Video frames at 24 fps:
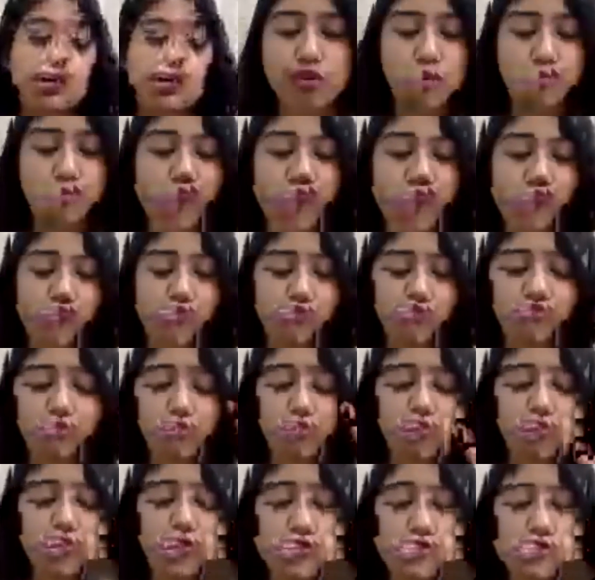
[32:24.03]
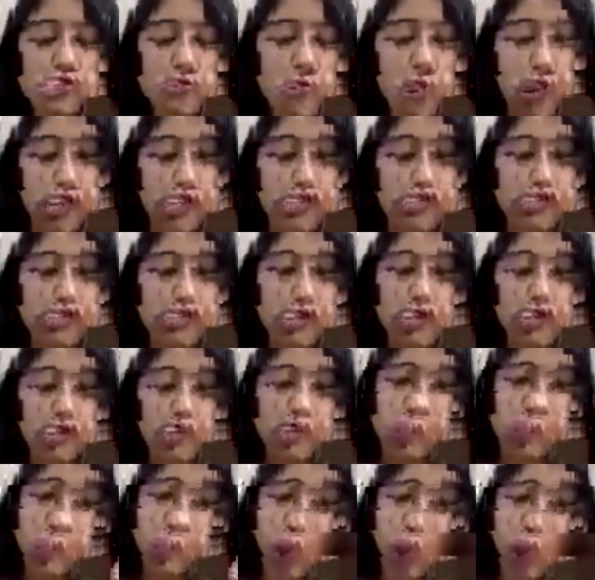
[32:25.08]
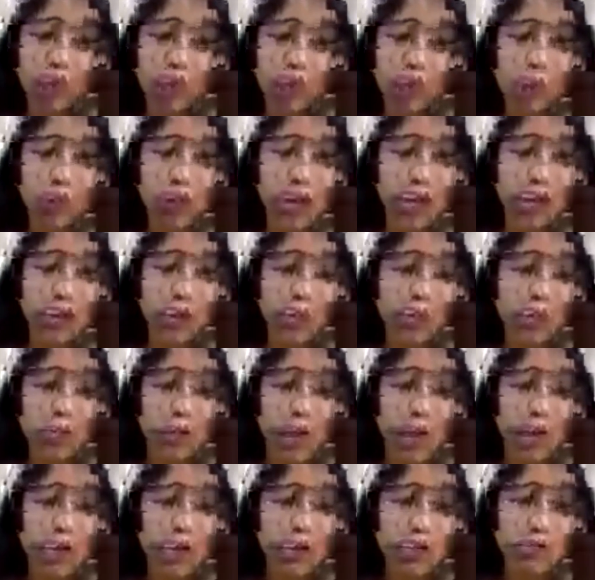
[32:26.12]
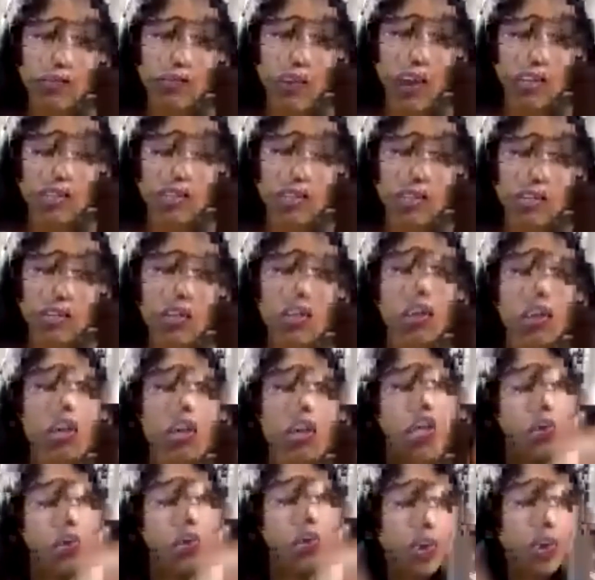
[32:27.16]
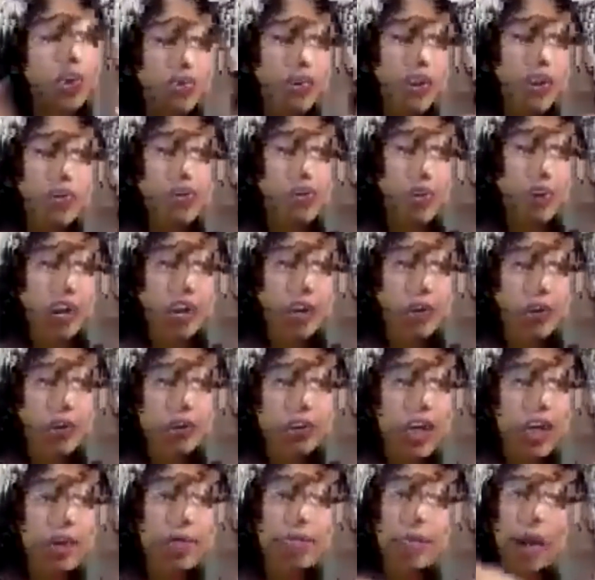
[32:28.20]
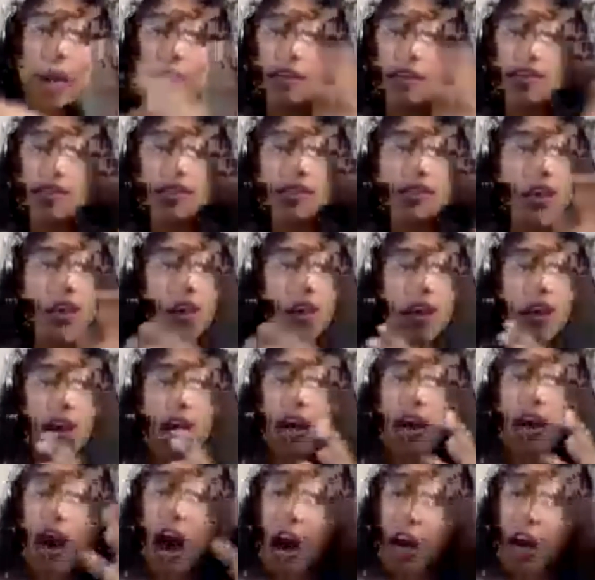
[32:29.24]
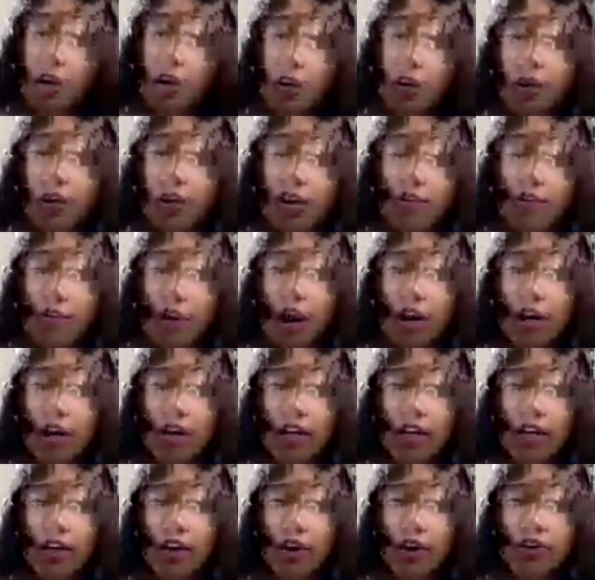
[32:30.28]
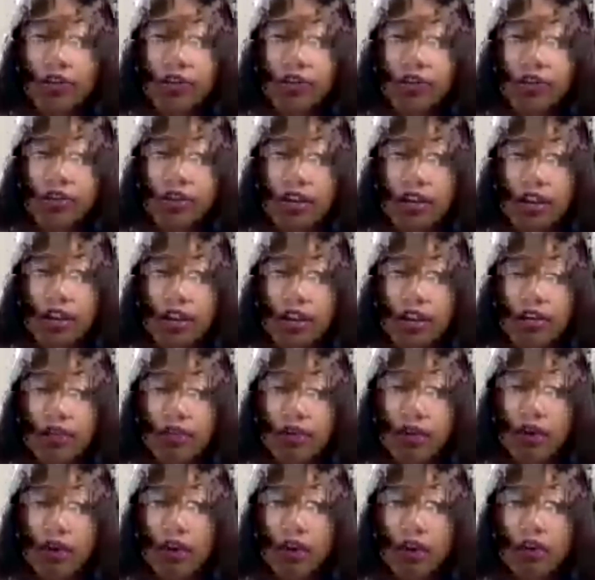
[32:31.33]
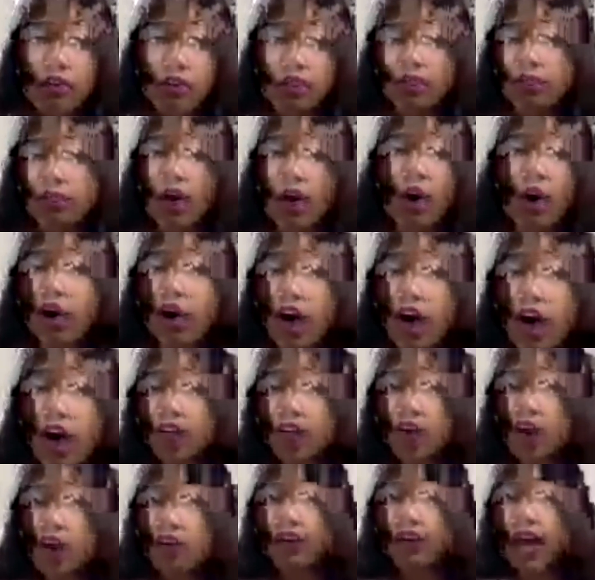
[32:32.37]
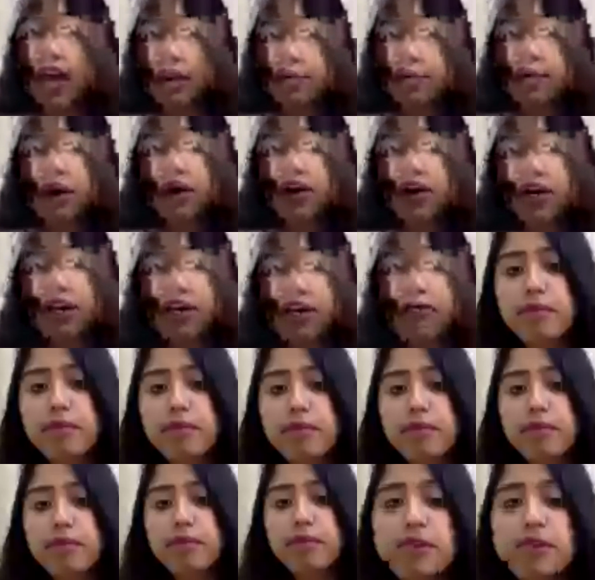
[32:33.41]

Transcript: Pen, list what is it you want to get to the market faster. You can wait for 8 to 10 months. Are you good at marketing yourself? Or are you not that marketing person?